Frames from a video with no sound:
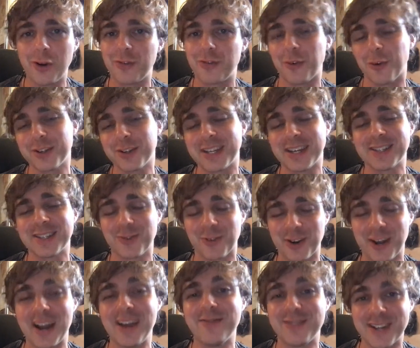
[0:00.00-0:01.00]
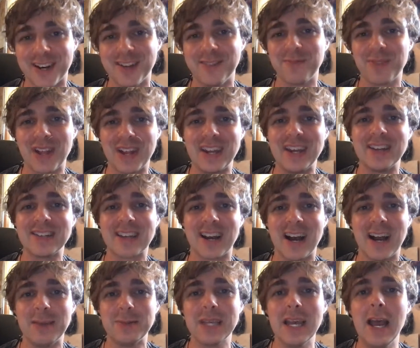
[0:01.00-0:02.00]
Of course, that's what I've done plenty of
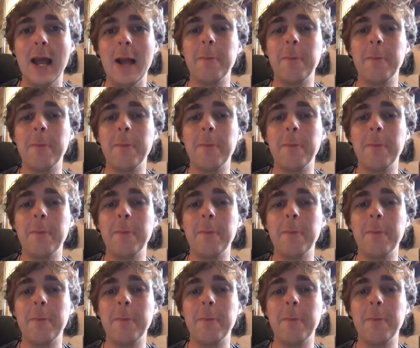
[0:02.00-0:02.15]
times.